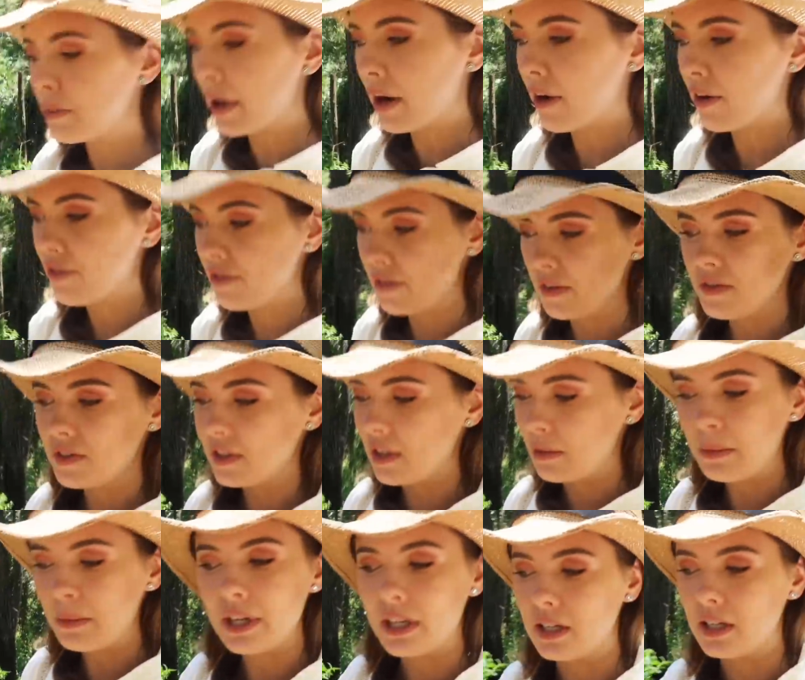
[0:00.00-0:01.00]
about
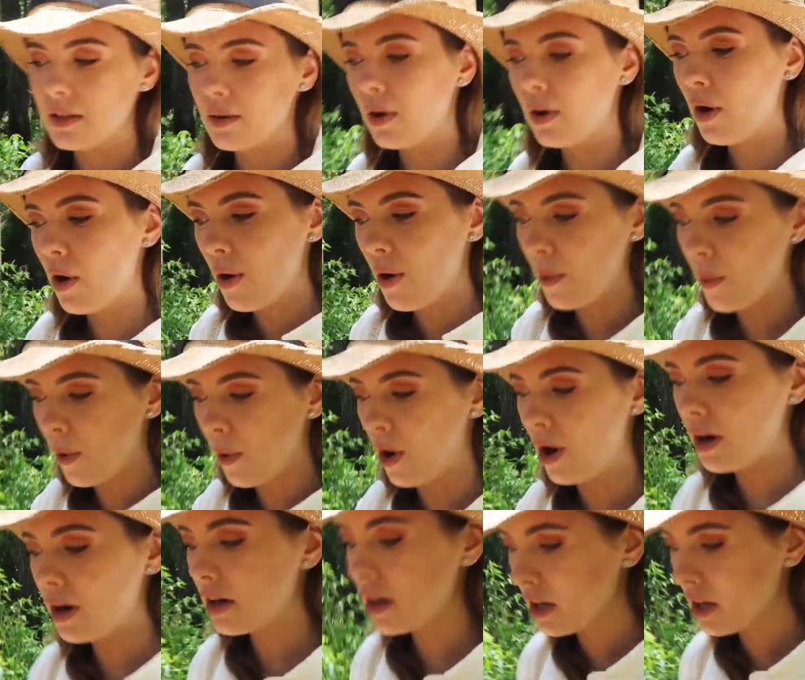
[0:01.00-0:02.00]
fifteen minute
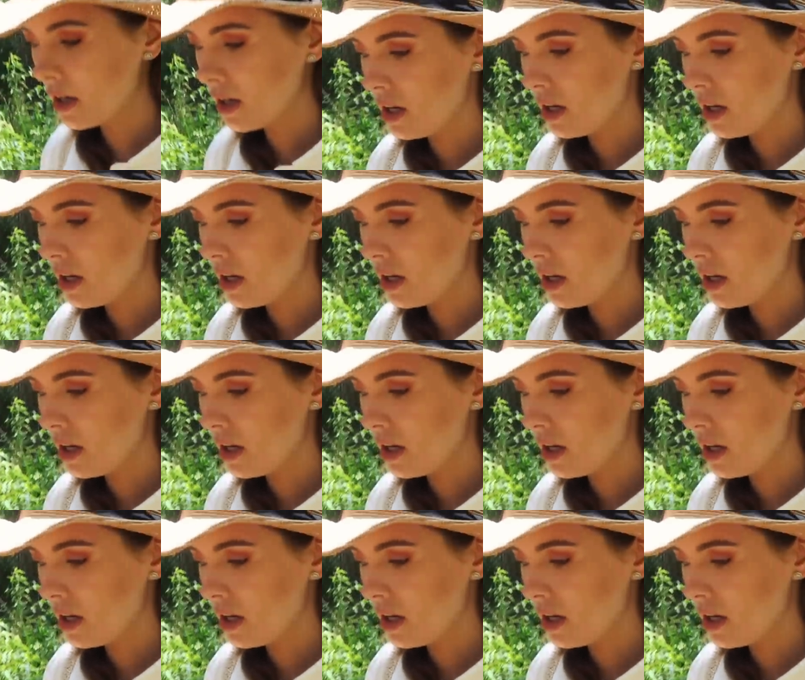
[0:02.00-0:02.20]
walk